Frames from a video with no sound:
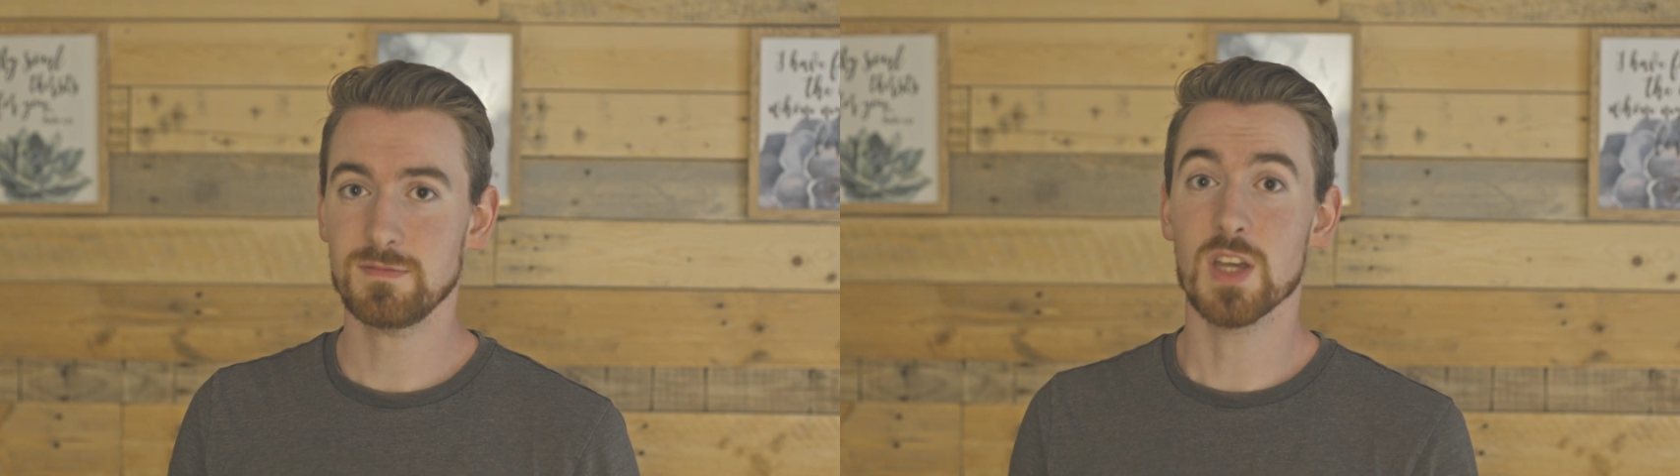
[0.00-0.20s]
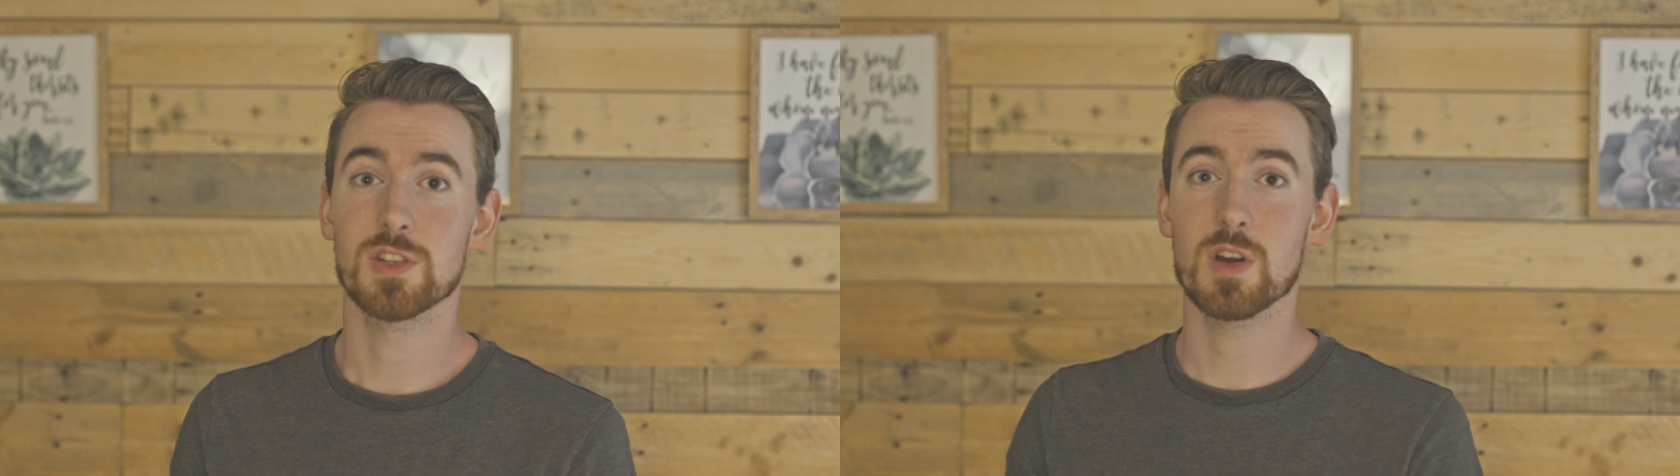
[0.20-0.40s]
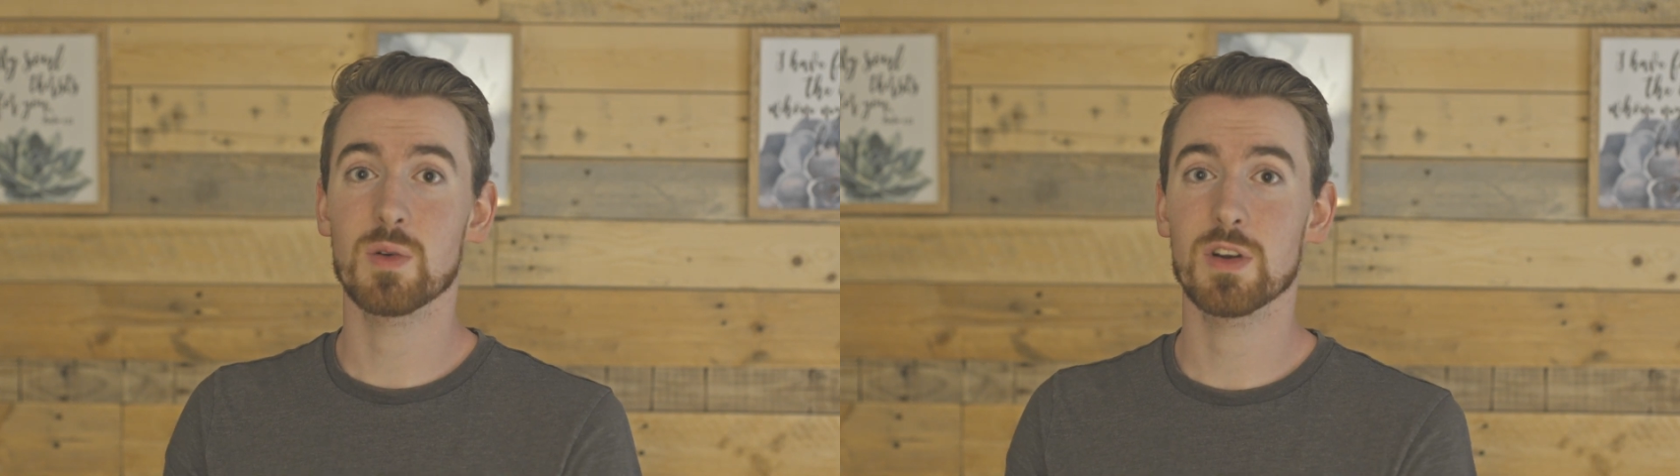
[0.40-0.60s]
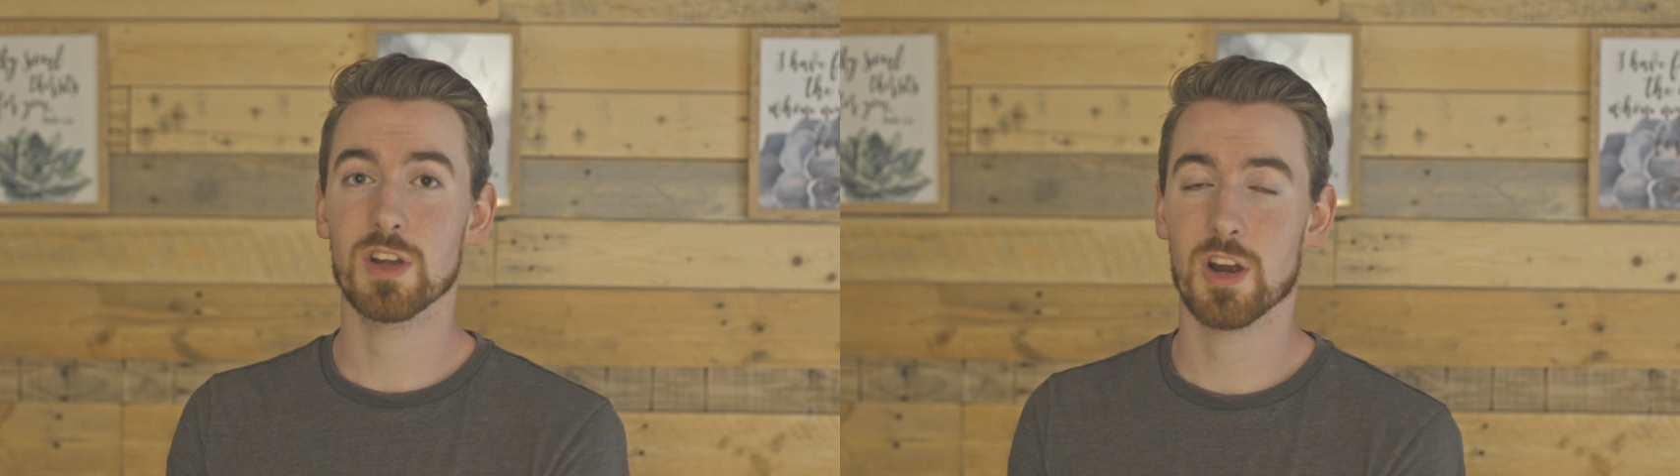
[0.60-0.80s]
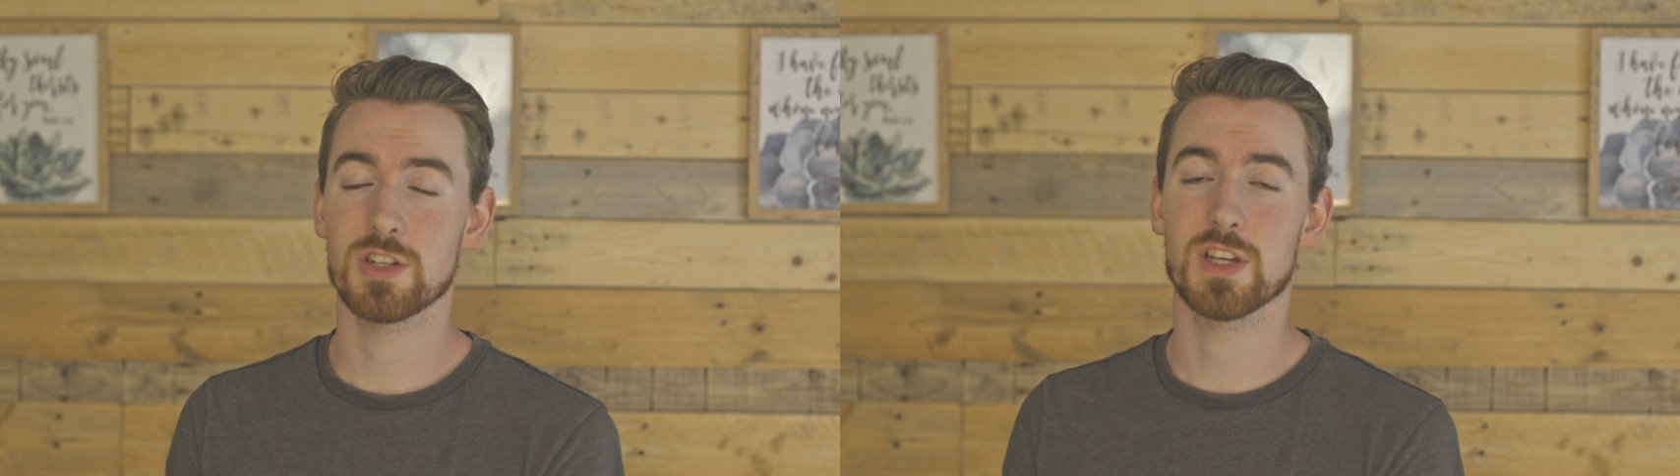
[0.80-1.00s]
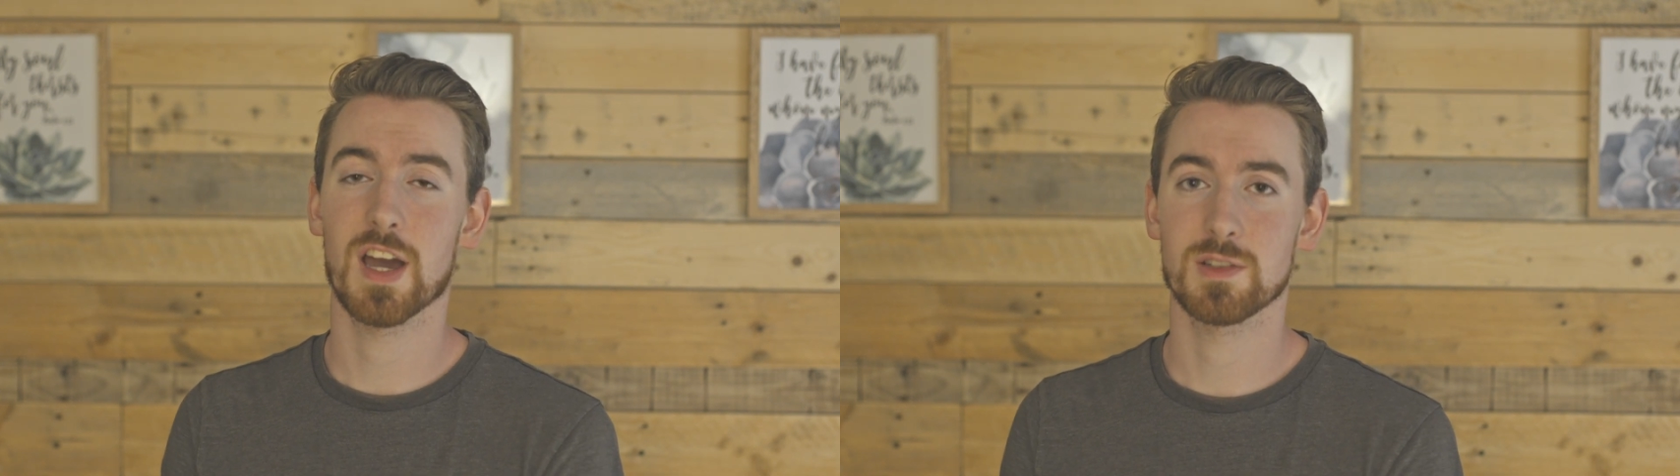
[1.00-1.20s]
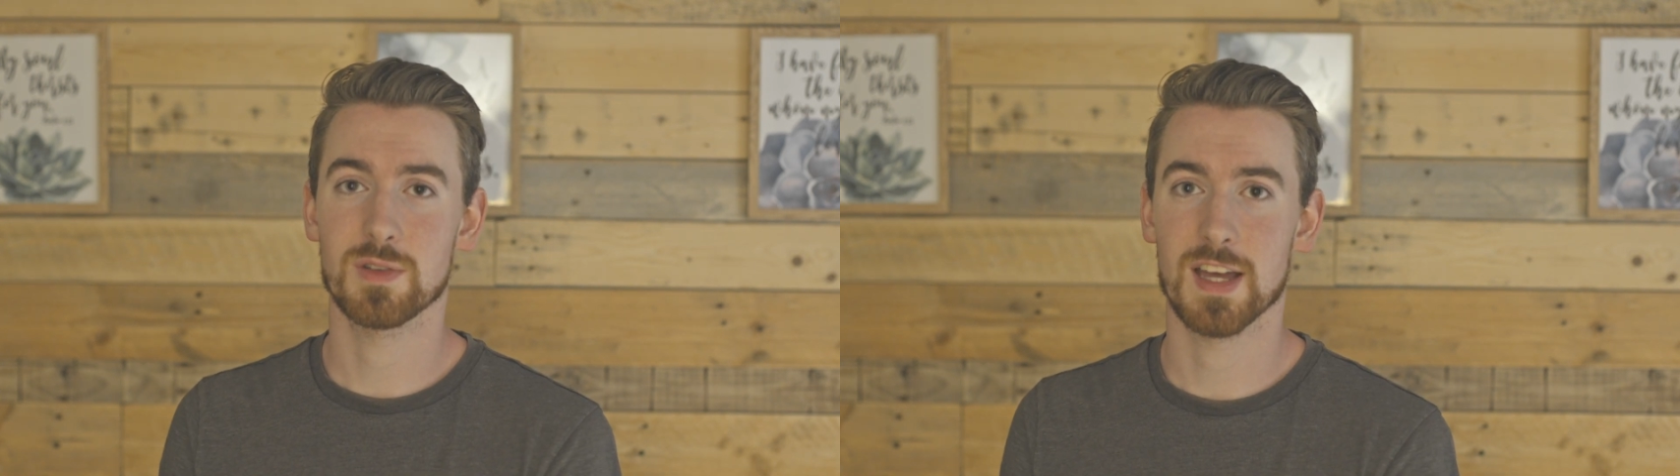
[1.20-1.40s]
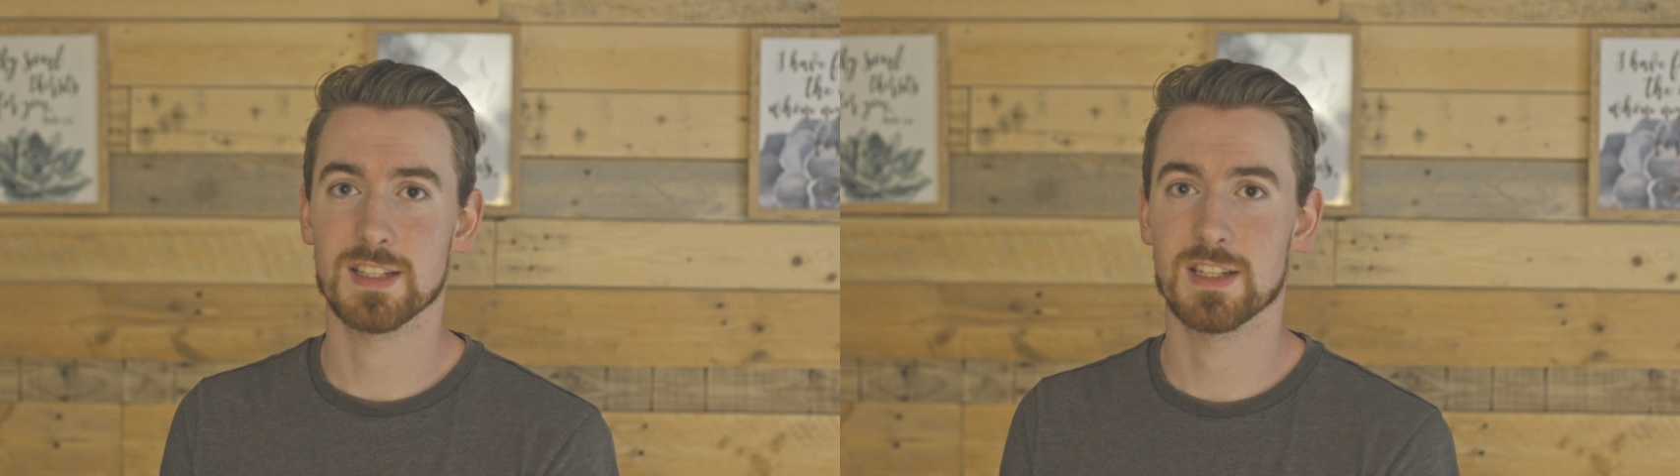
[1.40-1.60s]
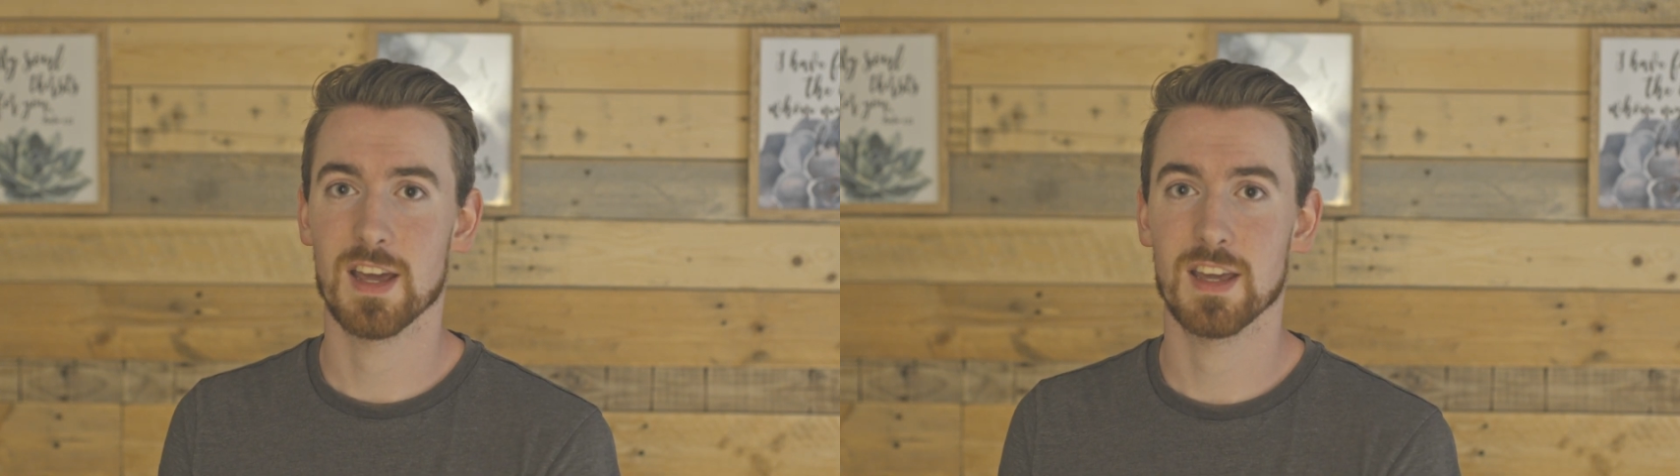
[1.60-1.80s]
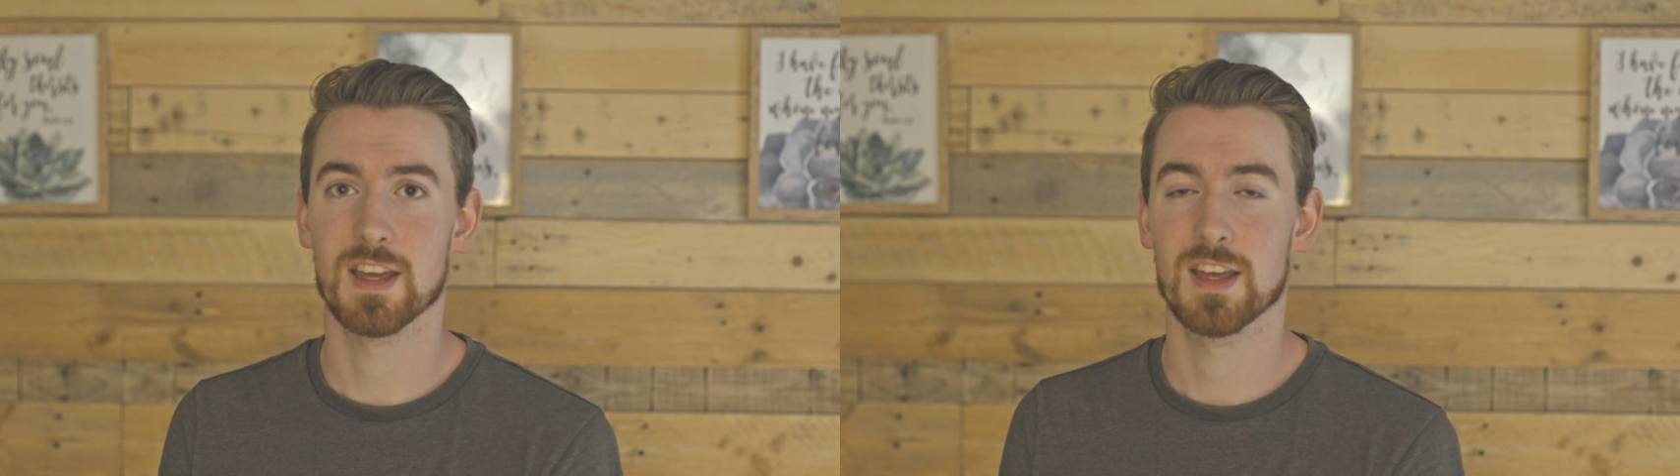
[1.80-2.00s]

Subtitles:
So I want to encourage you guys with that tonight.